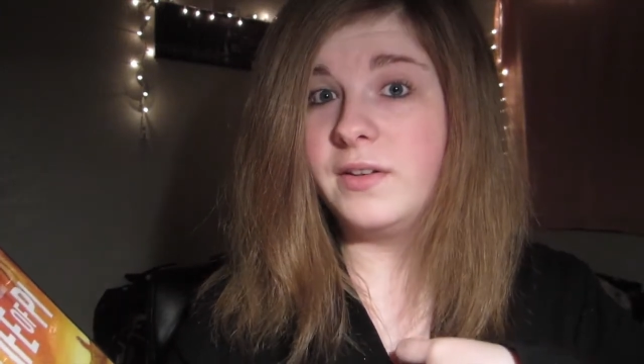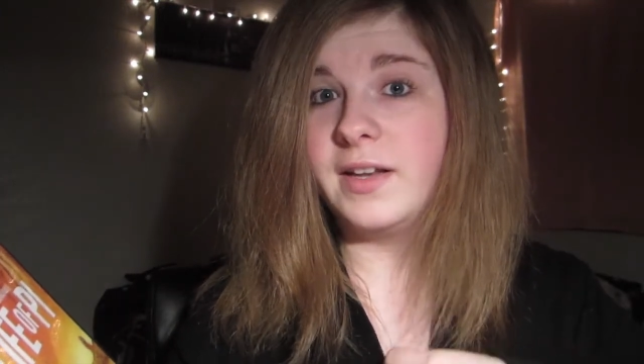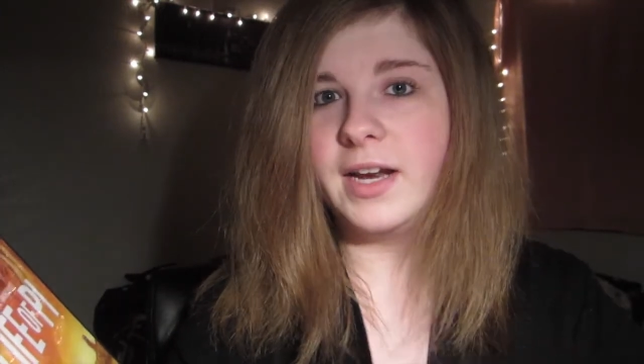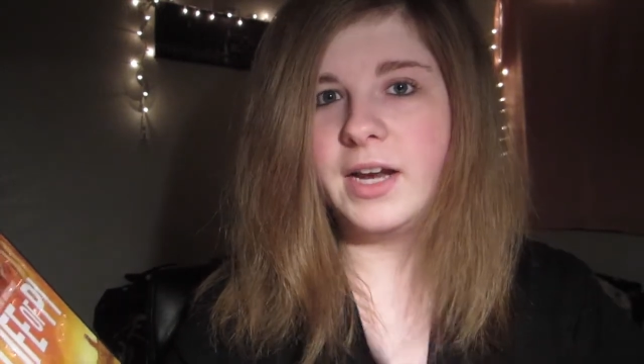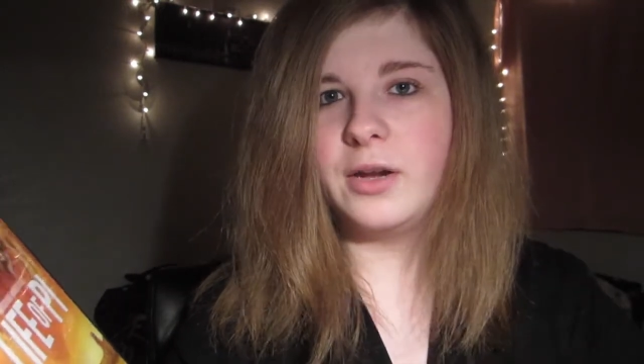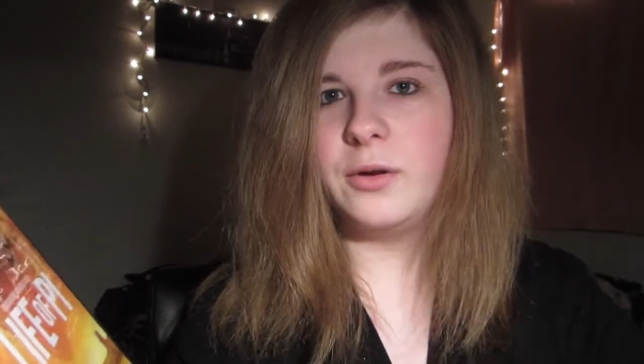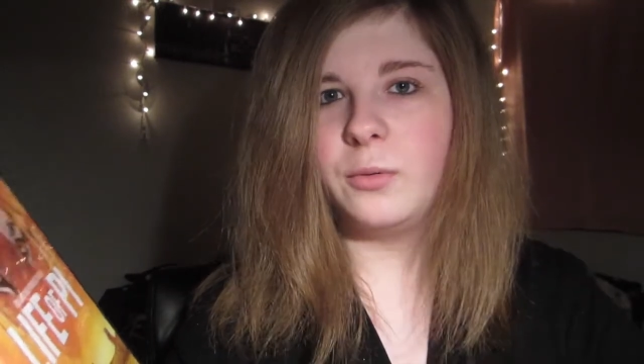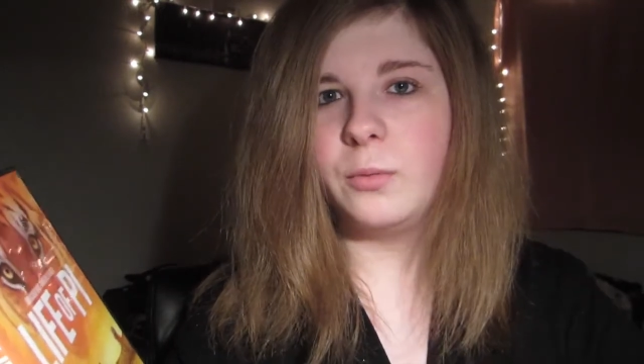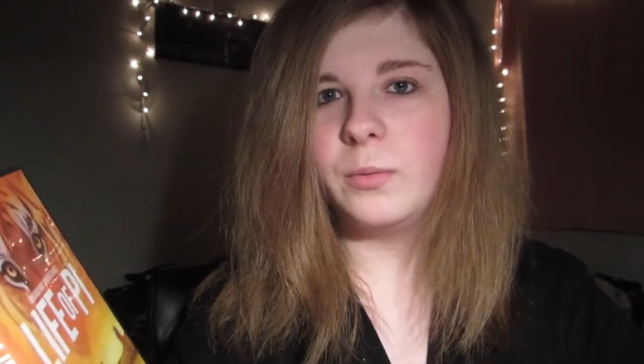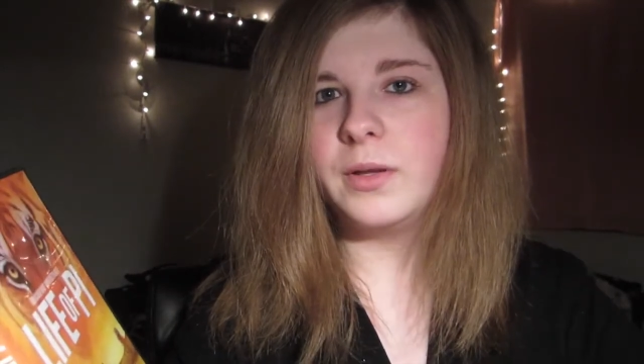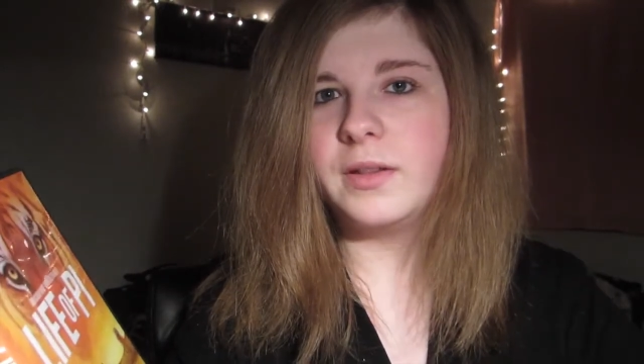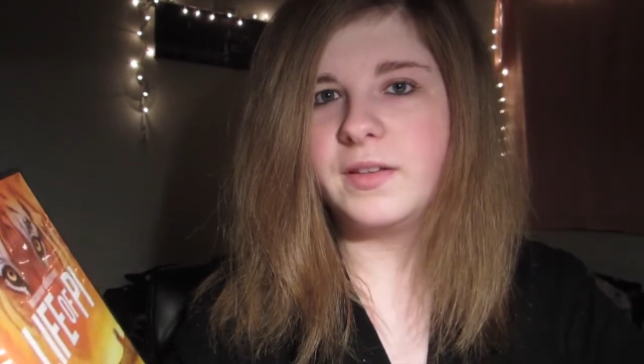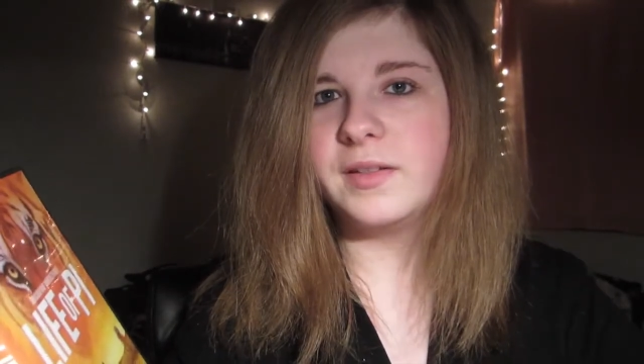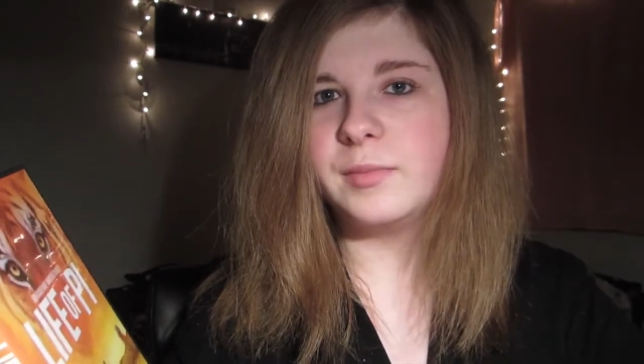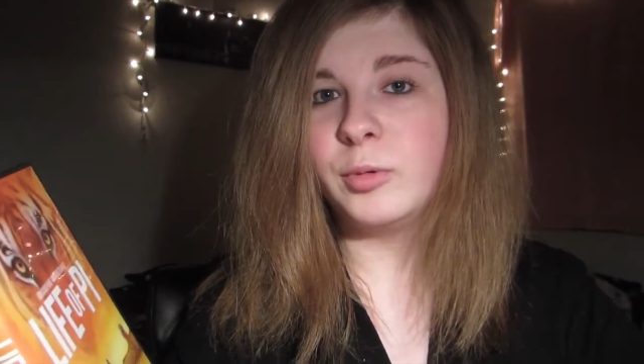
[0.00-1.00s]
and I knew
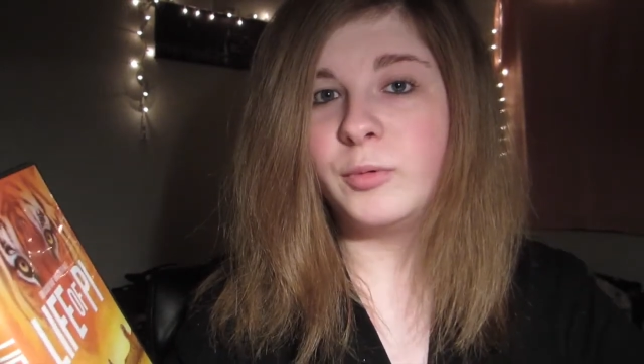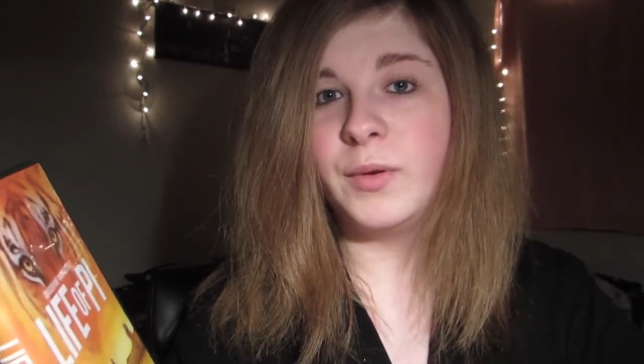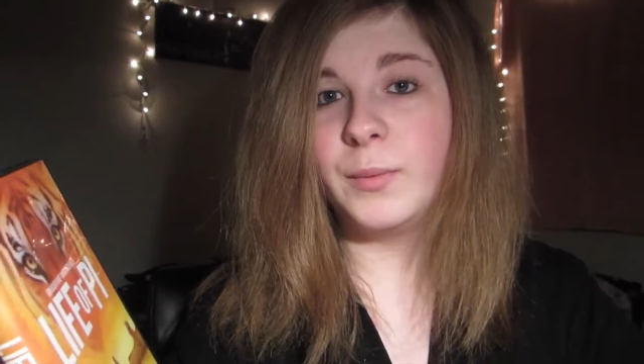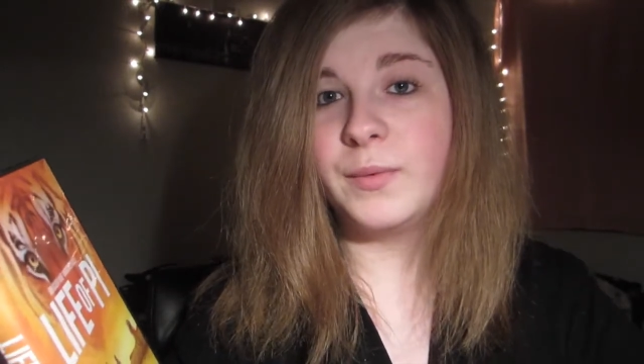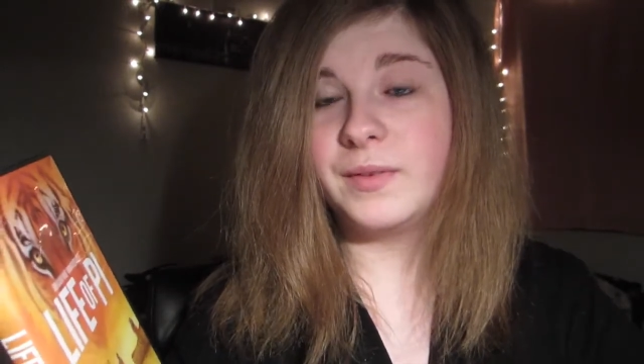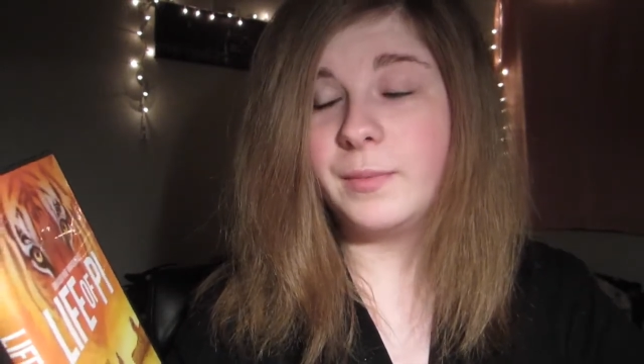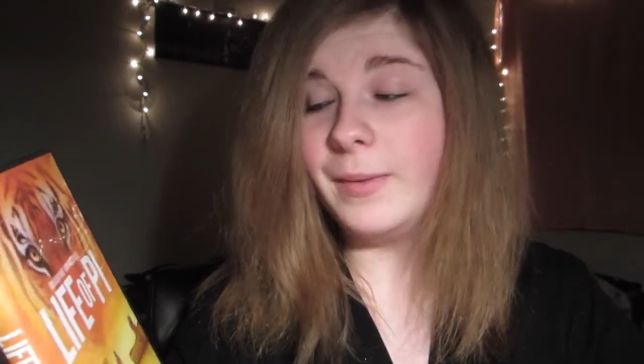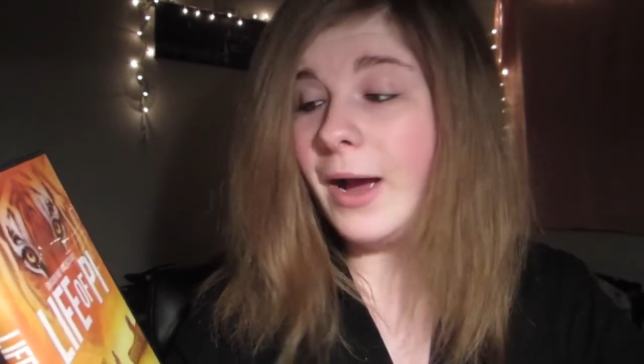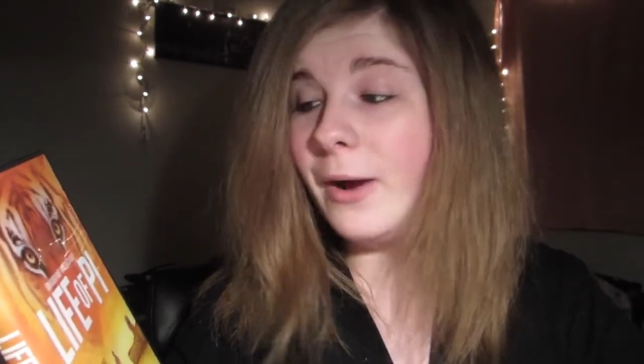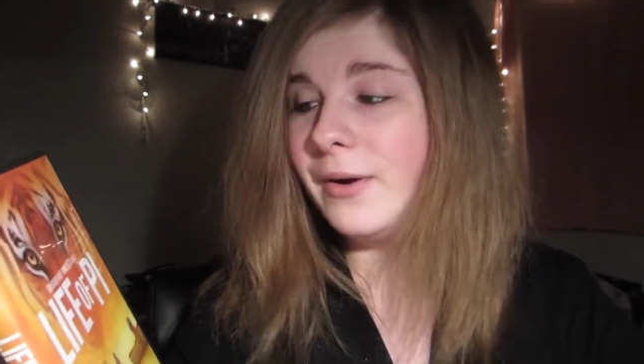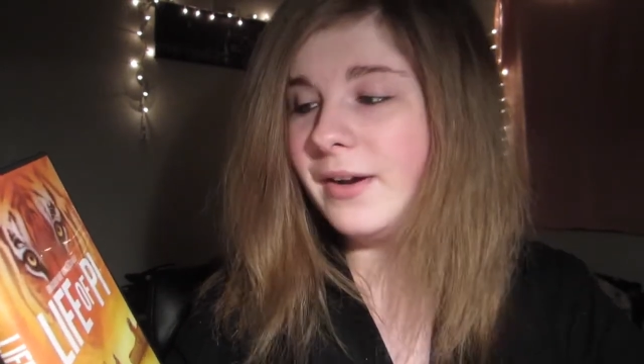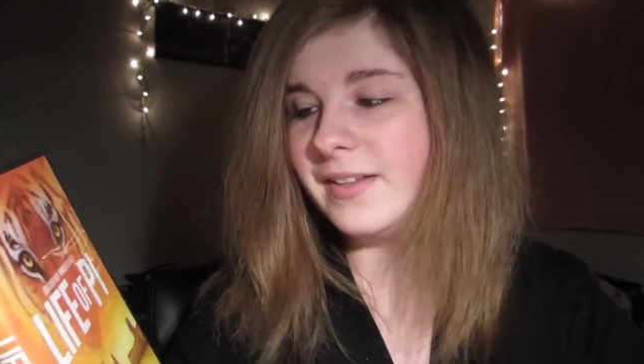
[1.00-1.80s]
what this movie was about.